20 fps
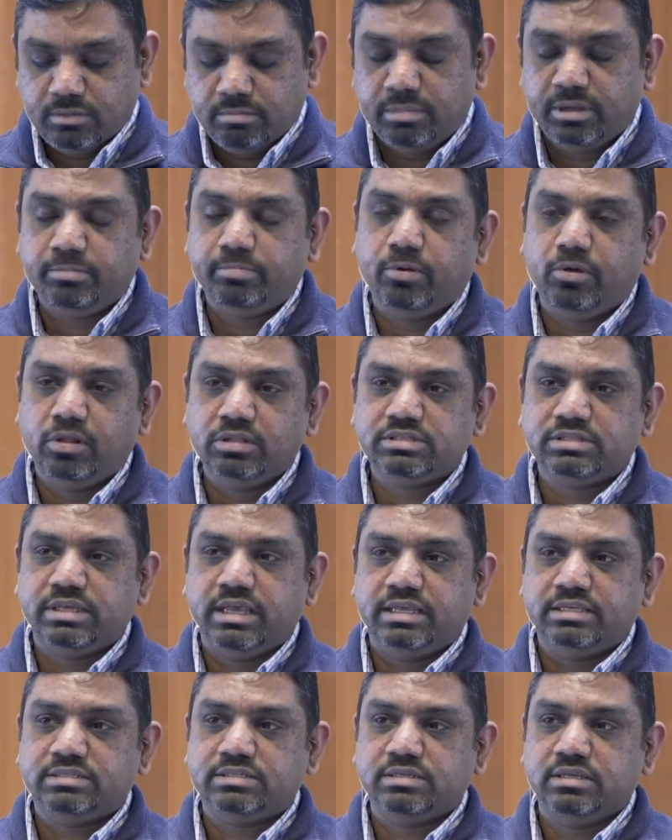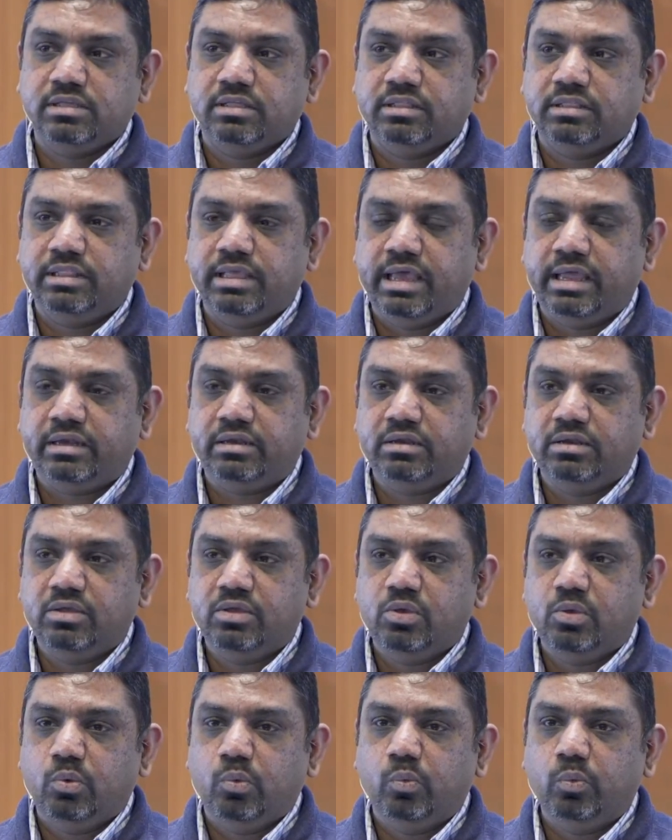But Paul says that
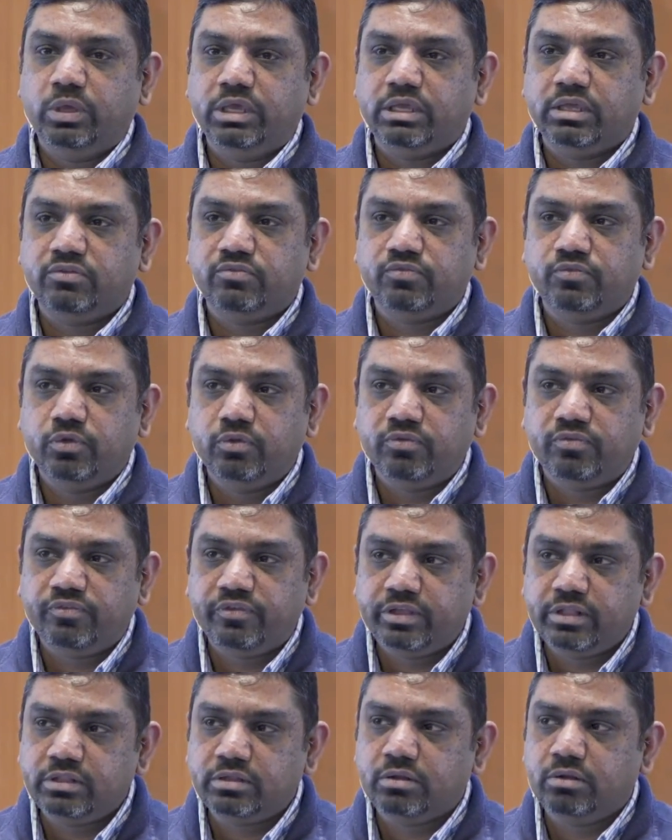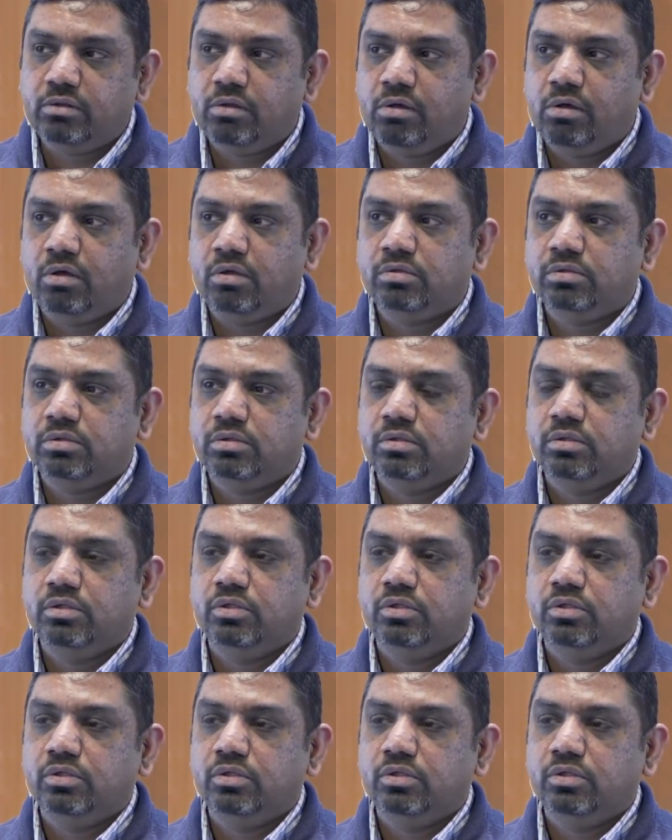we can fulfill the law